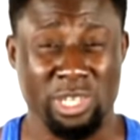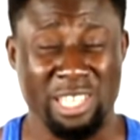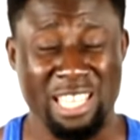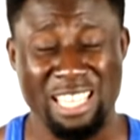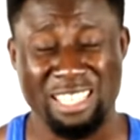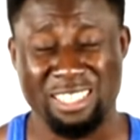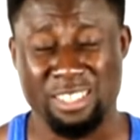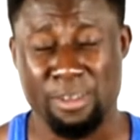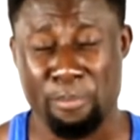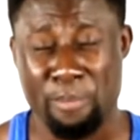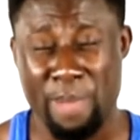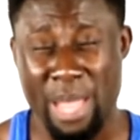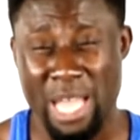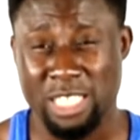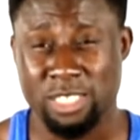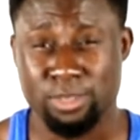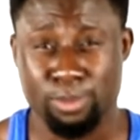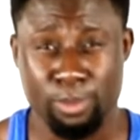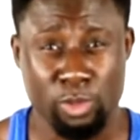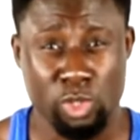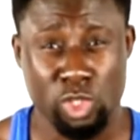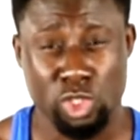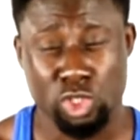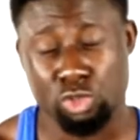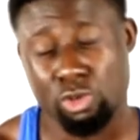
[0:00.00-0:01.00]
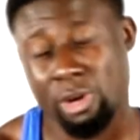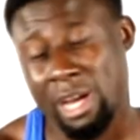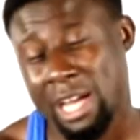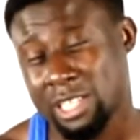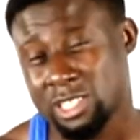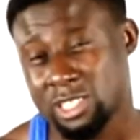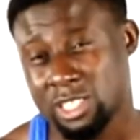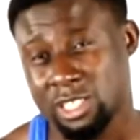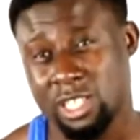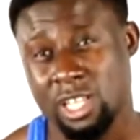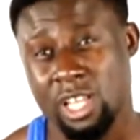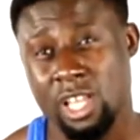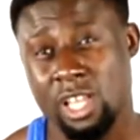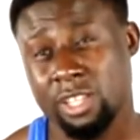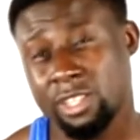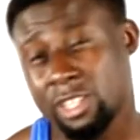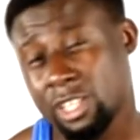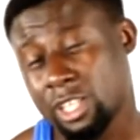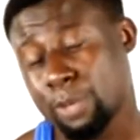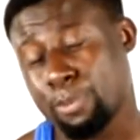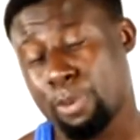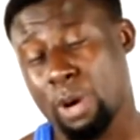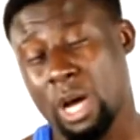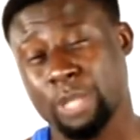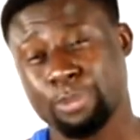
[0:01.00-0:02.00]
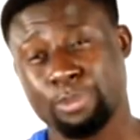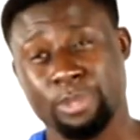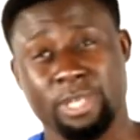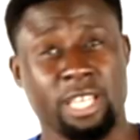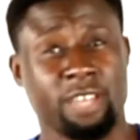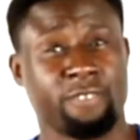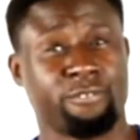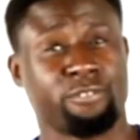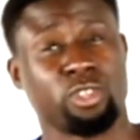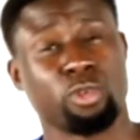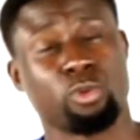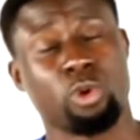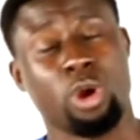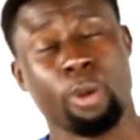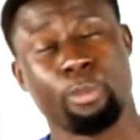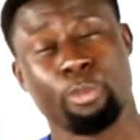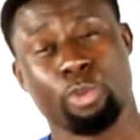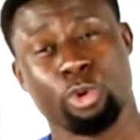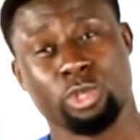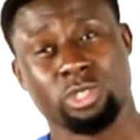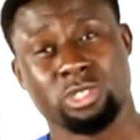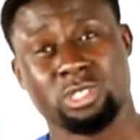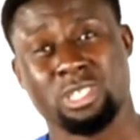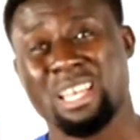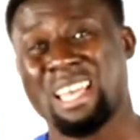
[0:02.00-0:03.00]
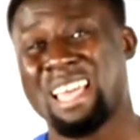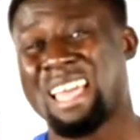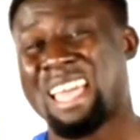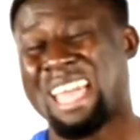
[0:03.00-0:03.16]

getting the maximum contraction you can possibly get for the rhomboids.